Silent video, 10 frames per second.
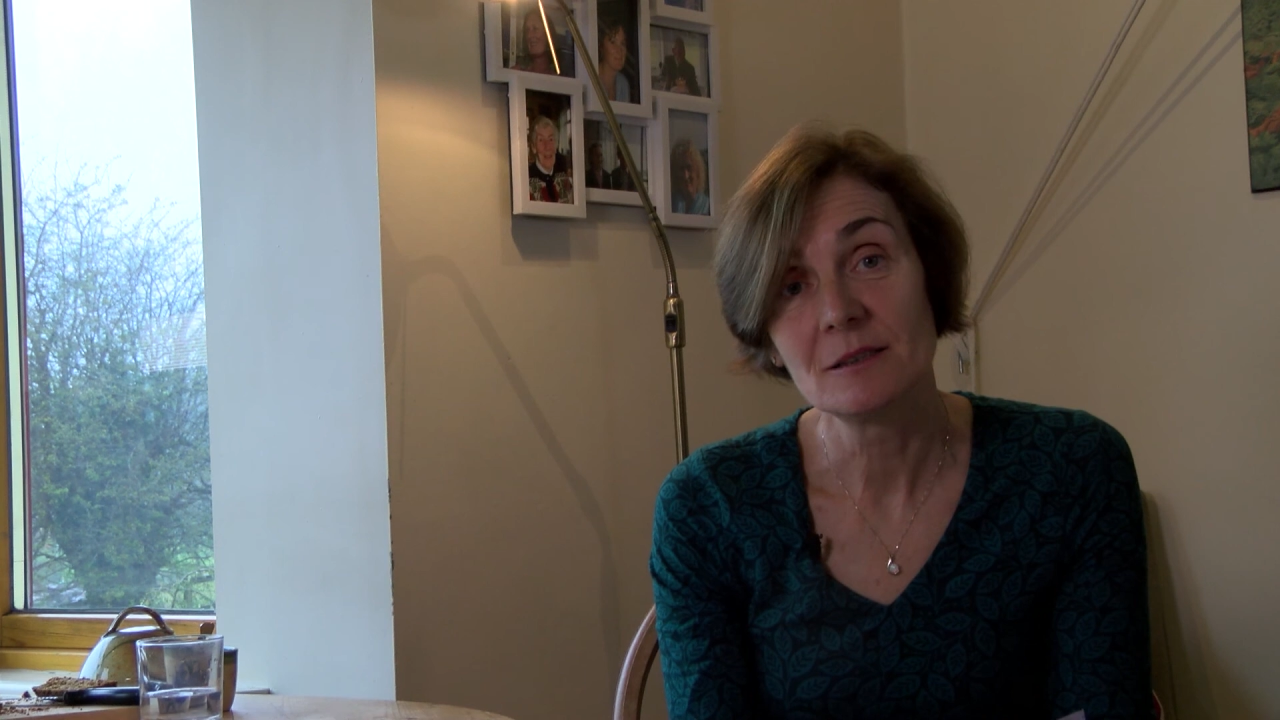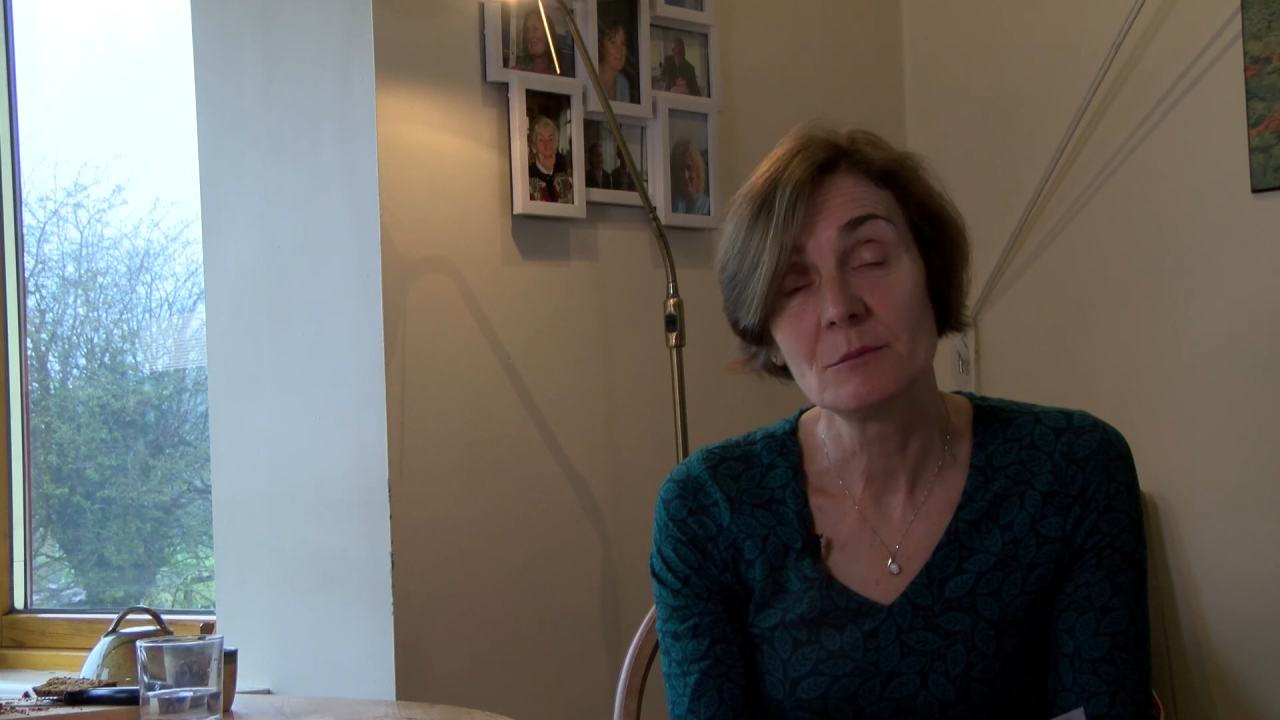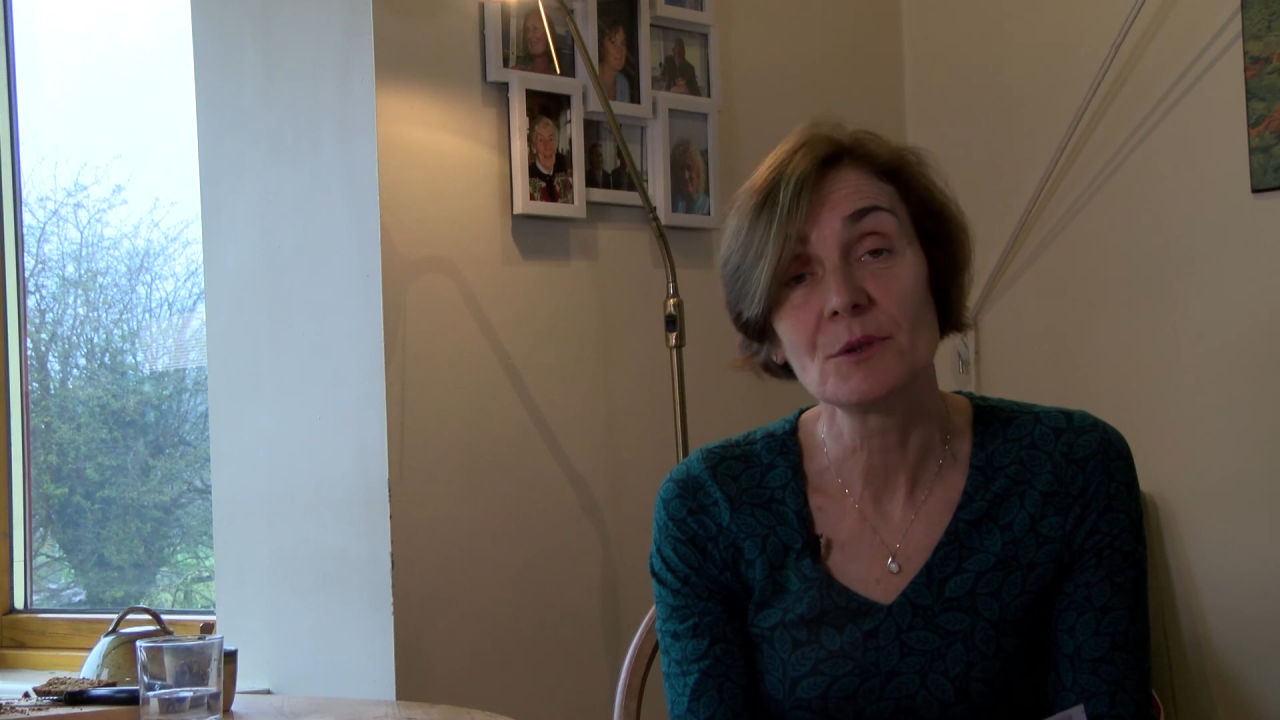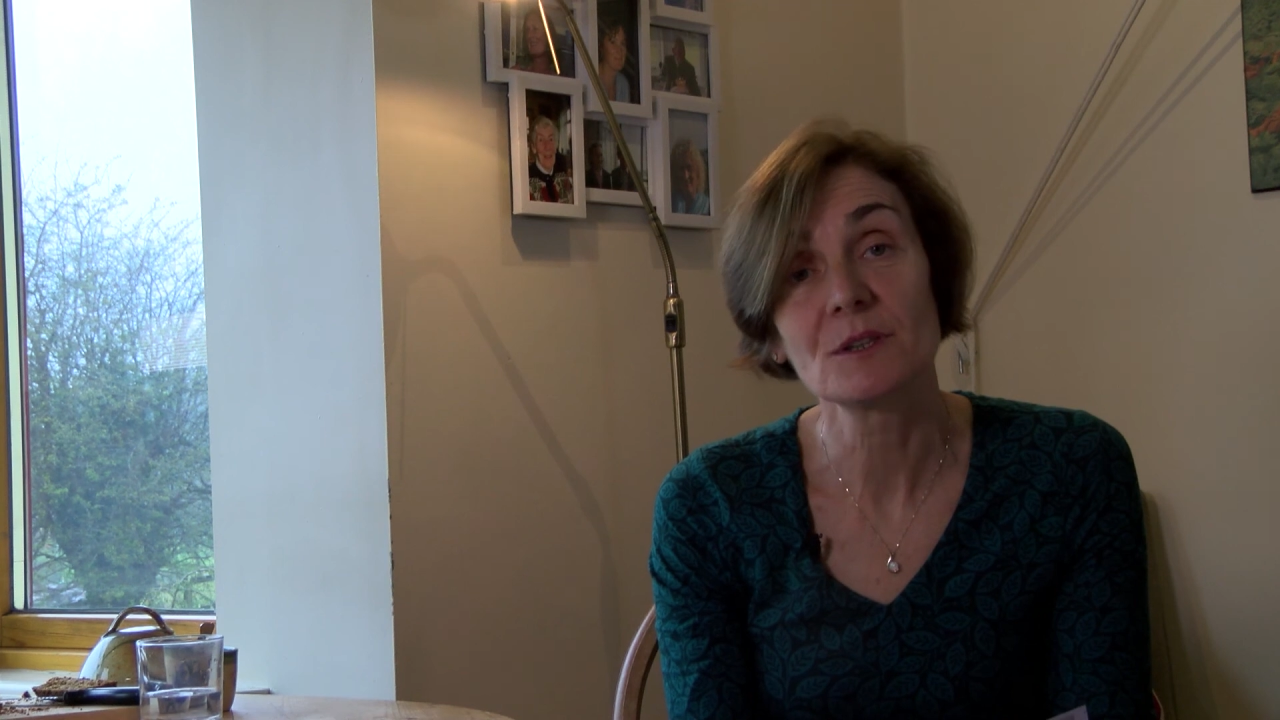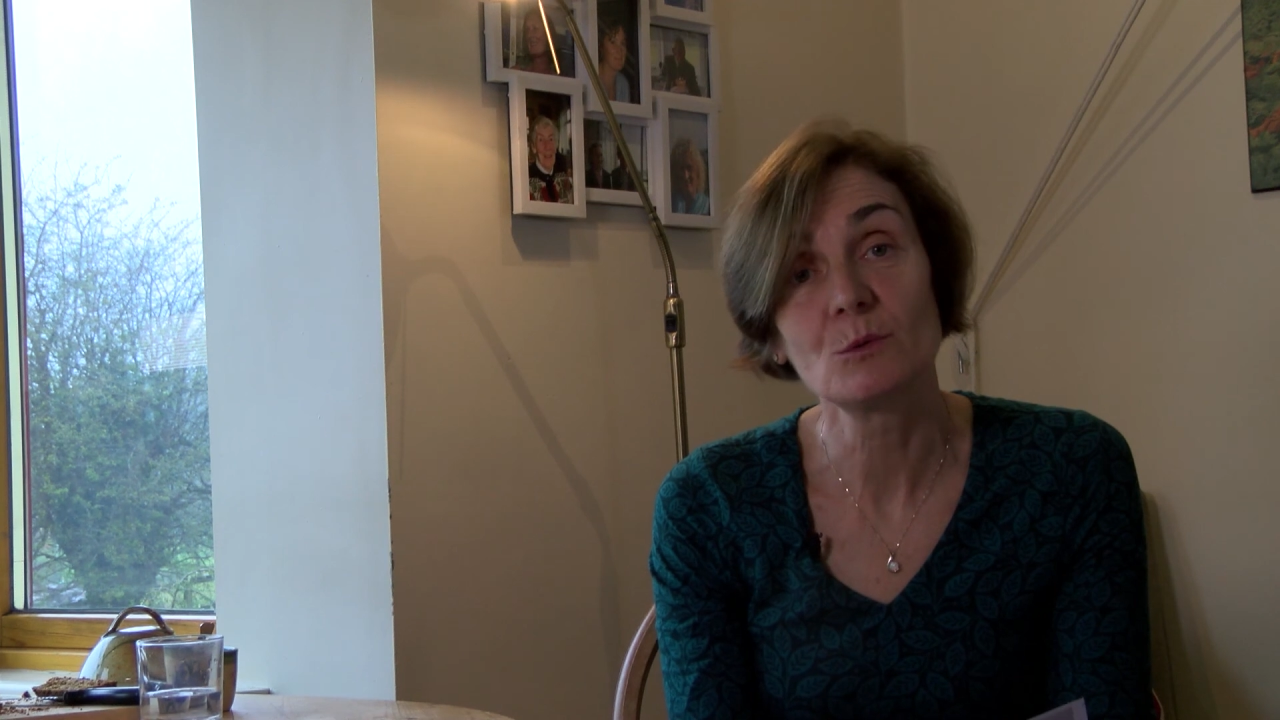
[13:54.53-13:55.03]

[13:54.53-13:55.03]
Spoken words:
but the